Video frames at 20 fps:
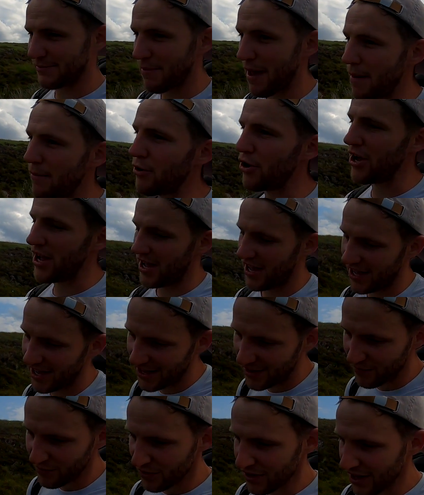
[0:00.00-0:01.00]
this memory
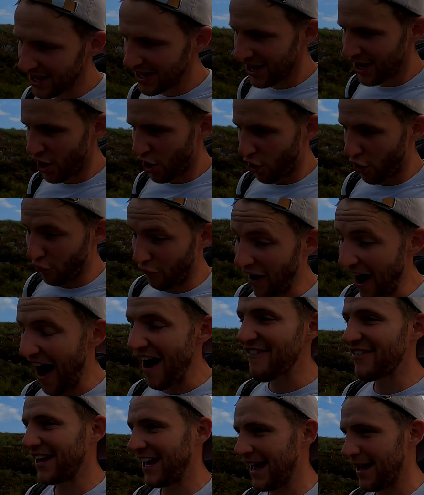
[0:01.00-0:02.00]
of
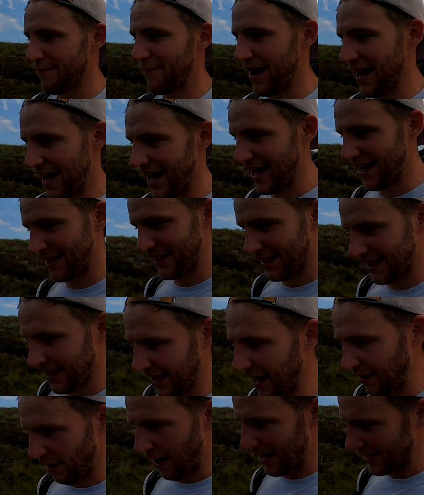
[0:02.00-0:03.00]
having it in my hand
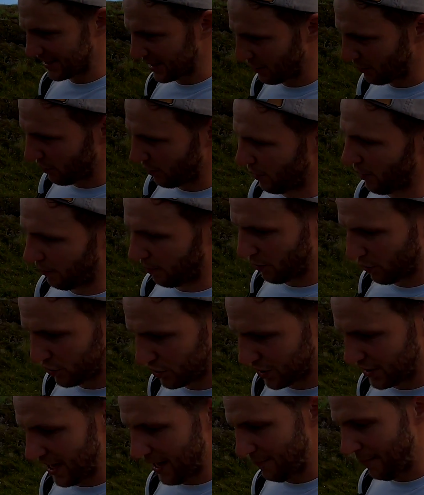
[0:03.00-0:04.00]
as we were
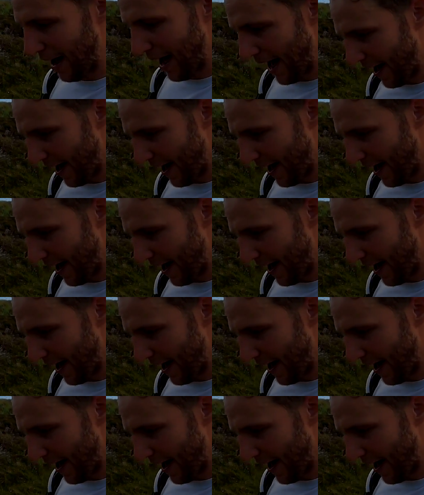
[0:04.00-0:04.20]
approaching them